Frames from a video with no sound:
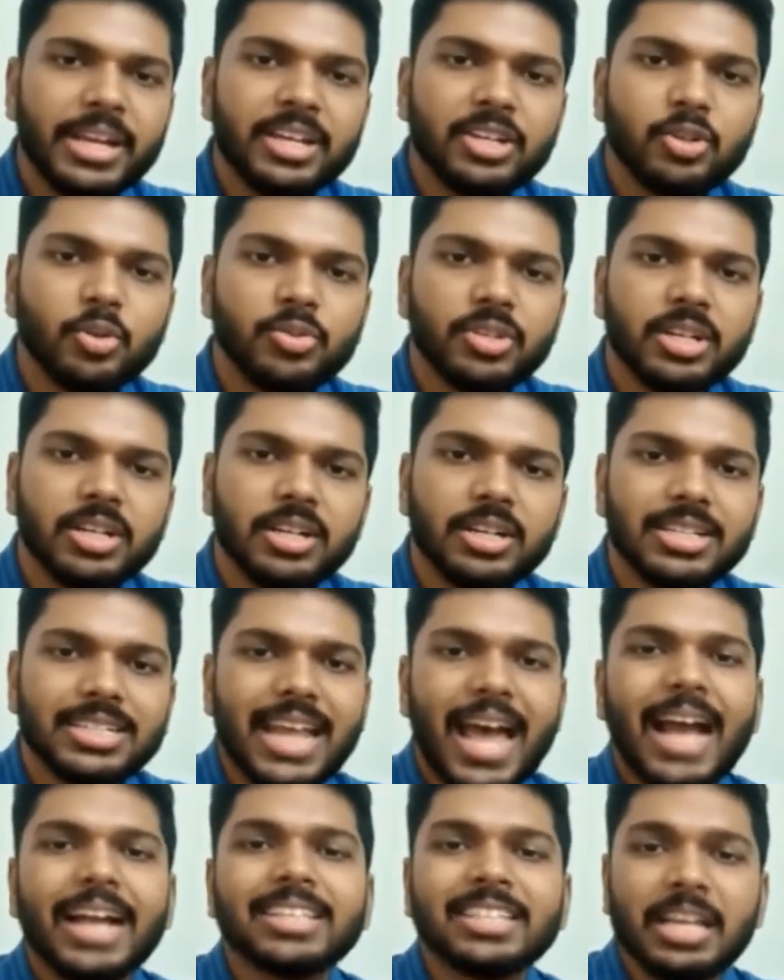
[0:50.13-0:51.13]
into the
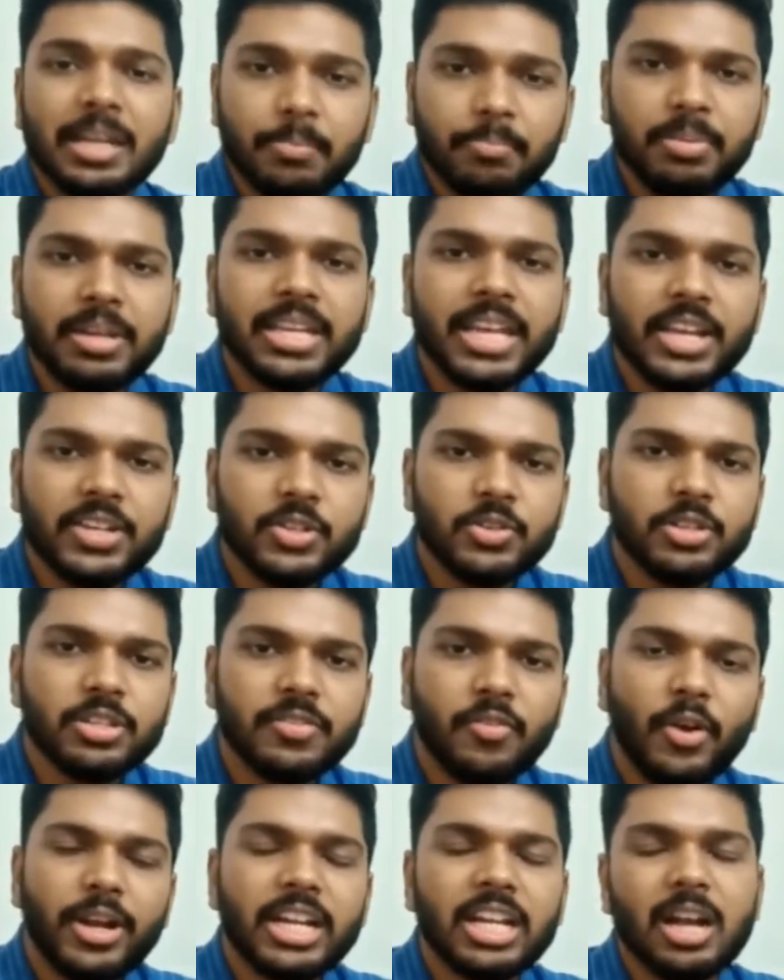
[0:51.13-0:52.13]
tax implications
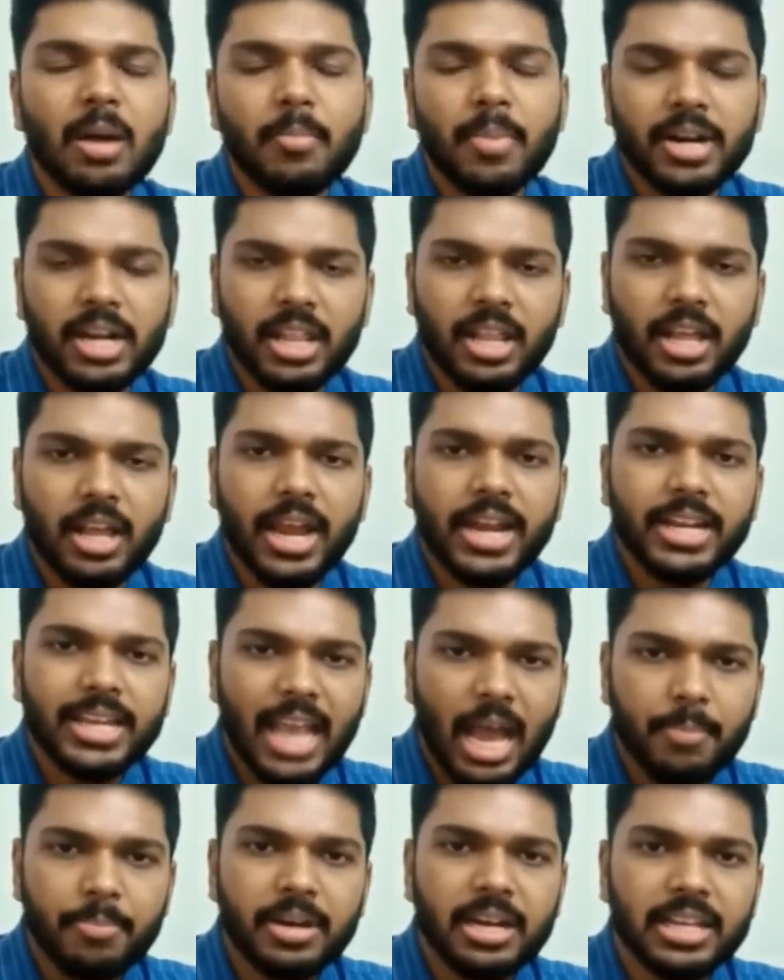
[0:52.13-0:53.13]
for income under the head
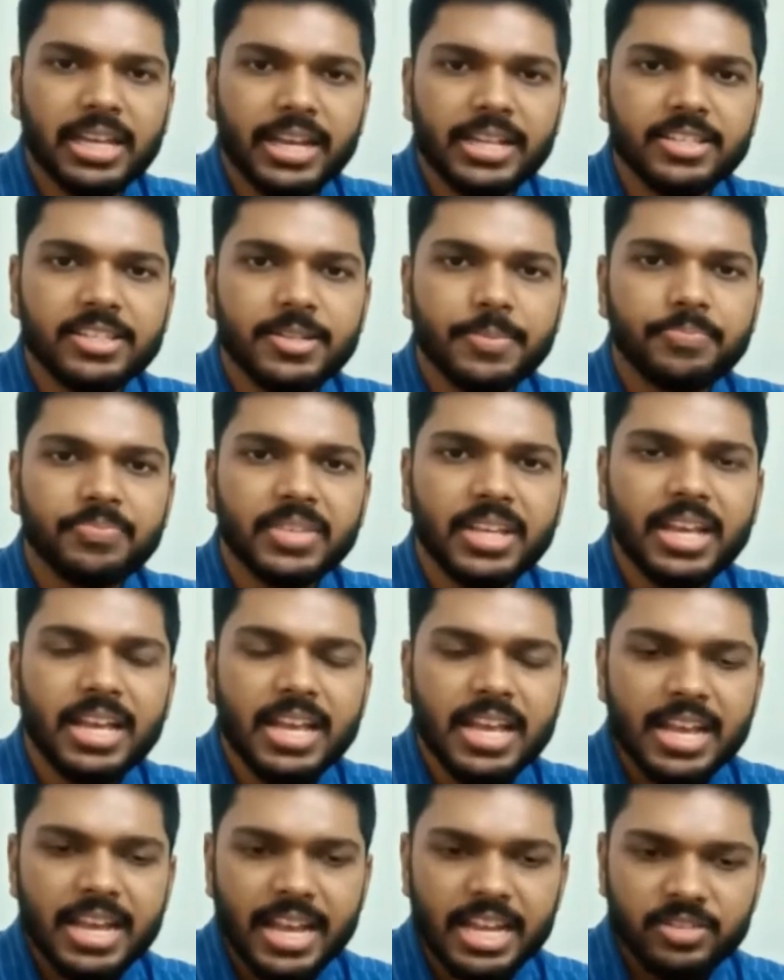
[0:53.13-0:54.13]
capital gains,
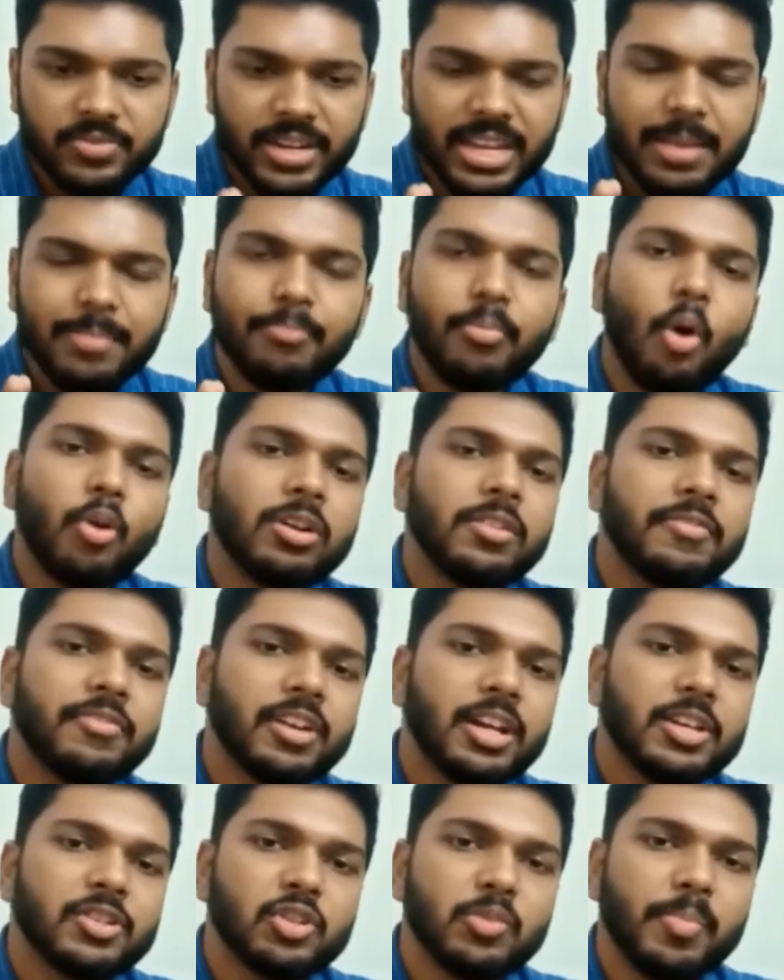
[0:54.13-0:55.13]
it's very important
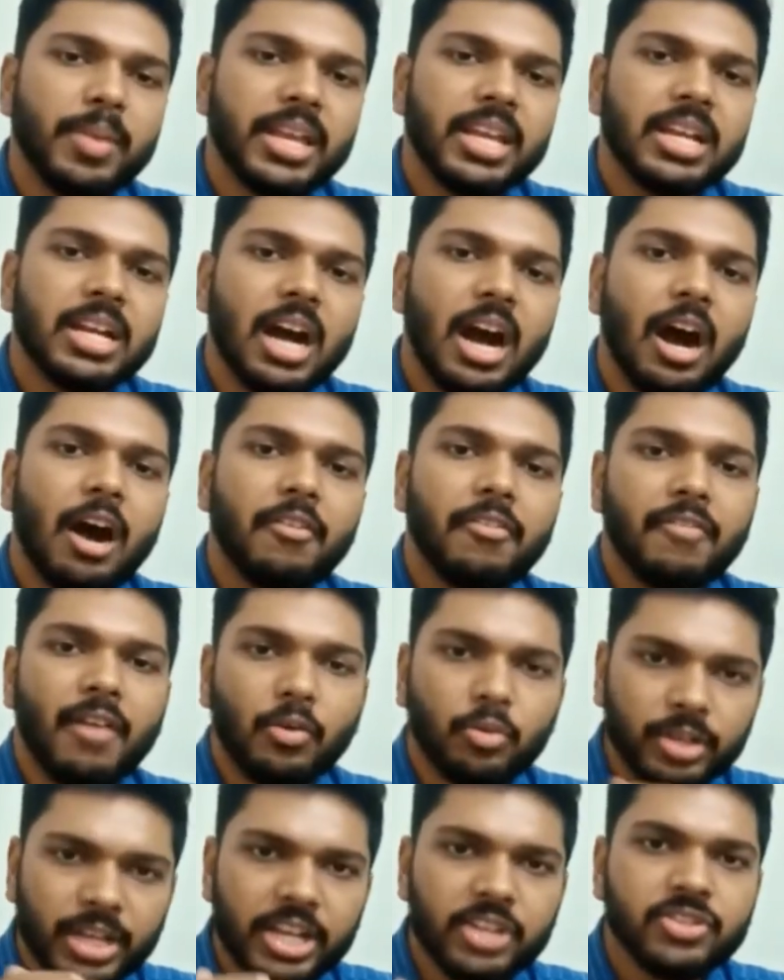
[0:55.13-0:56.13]
for us to make our
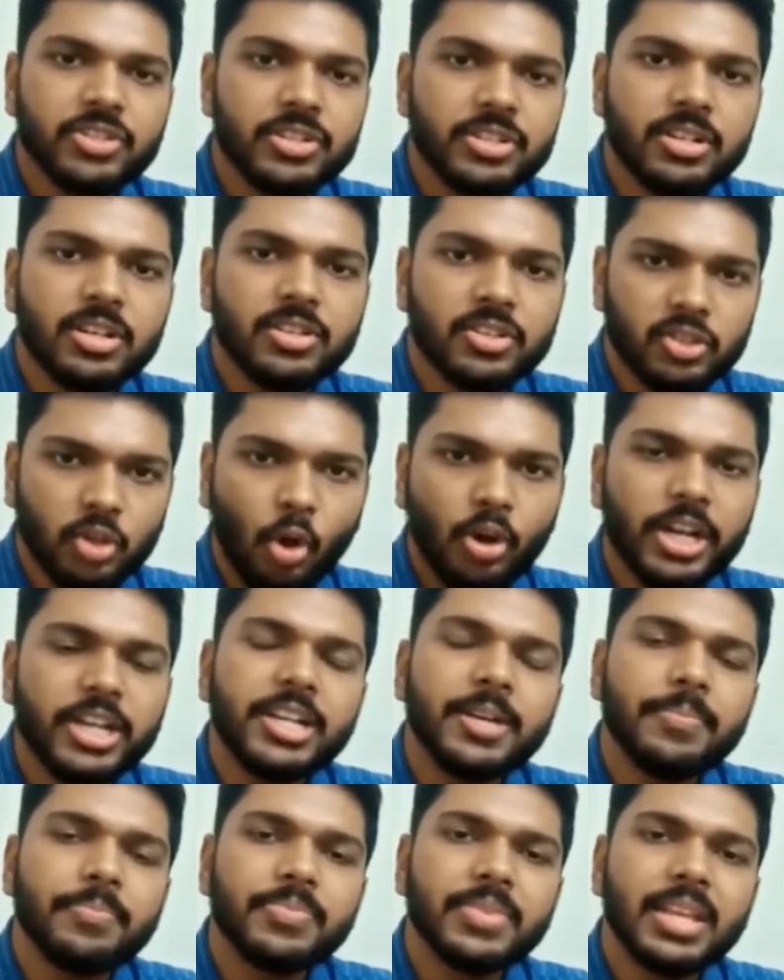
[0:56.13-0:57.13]
foundation
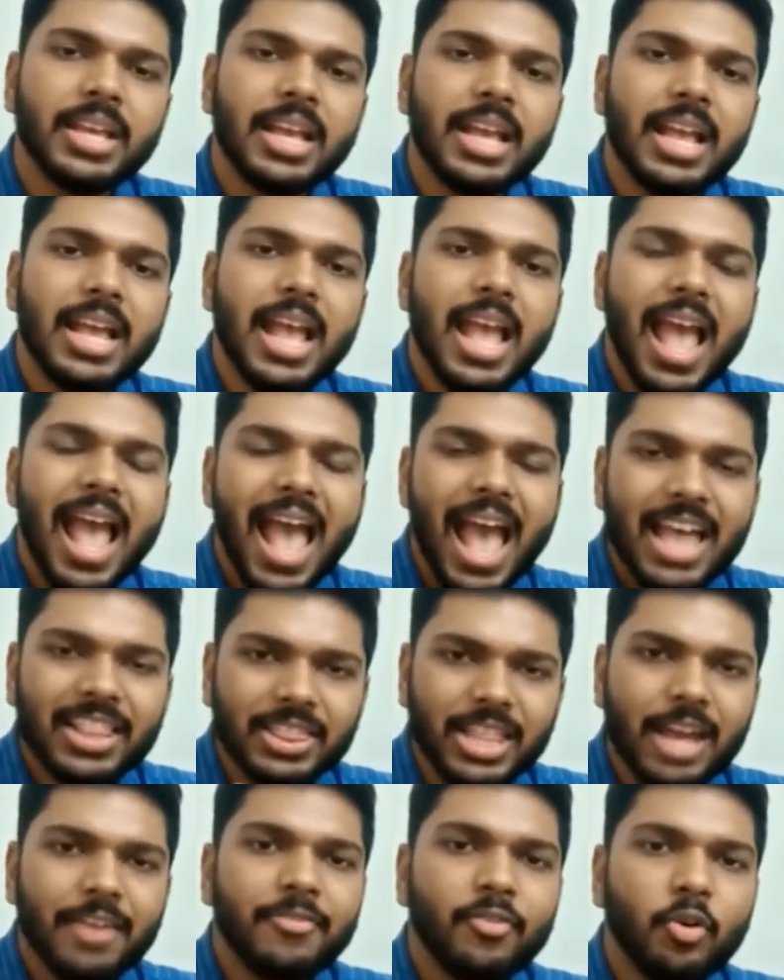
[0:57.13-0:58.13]
solid, and
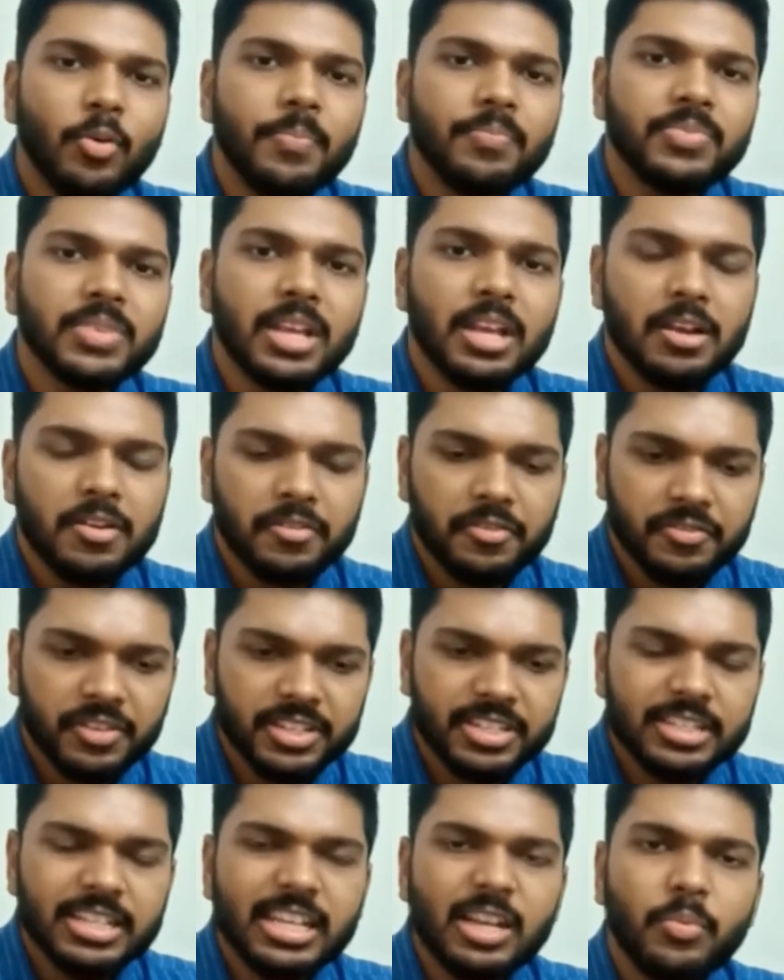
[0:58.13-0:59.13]
therefore,
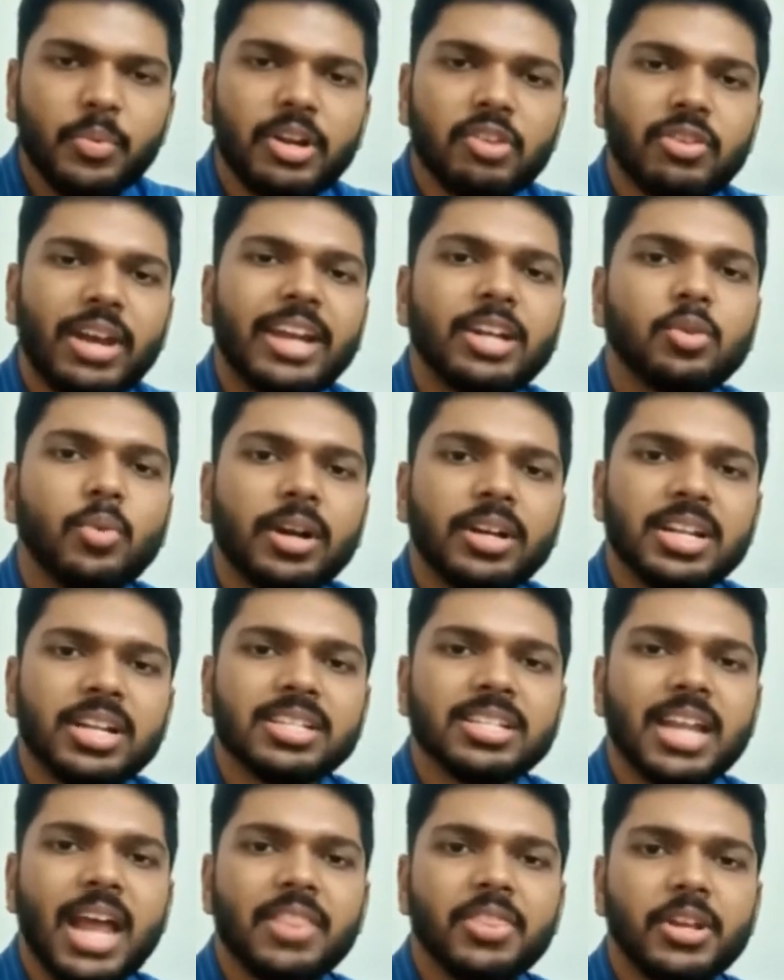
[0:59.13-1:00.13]
firstly, we'll try to
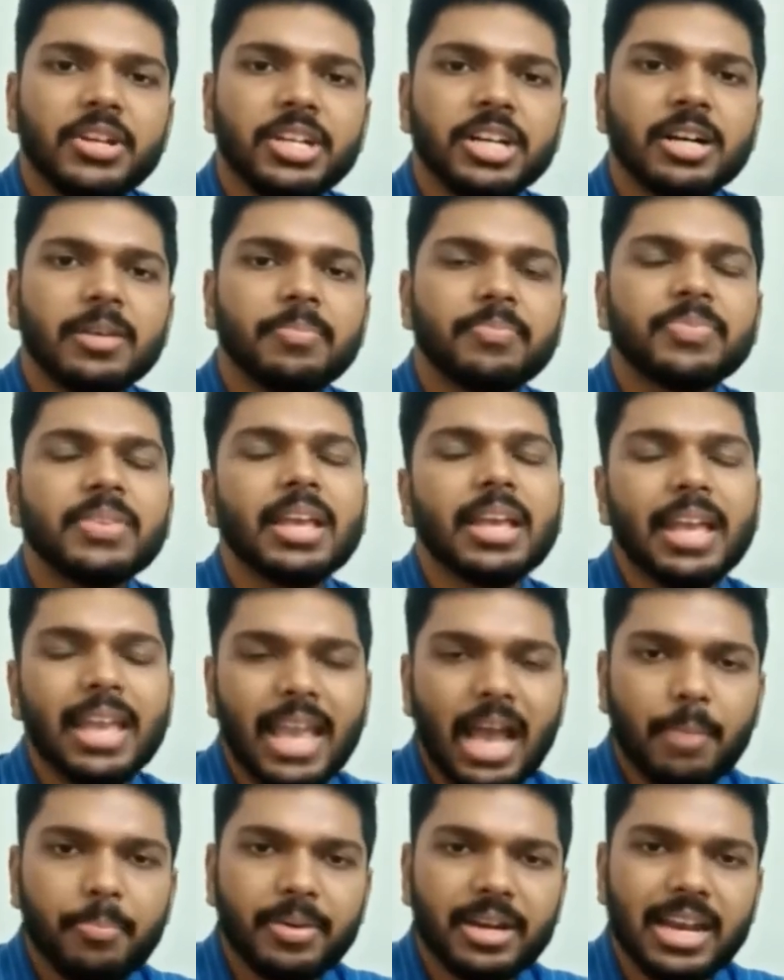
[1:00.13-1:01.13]
understand the term
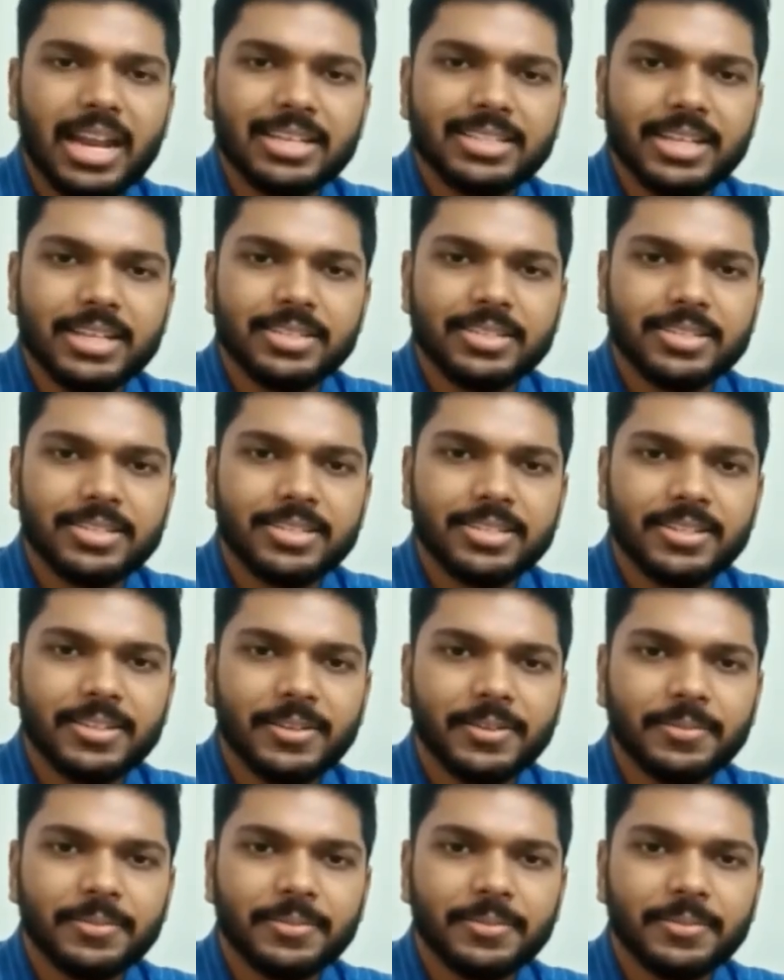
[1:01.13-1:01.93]
capital assets.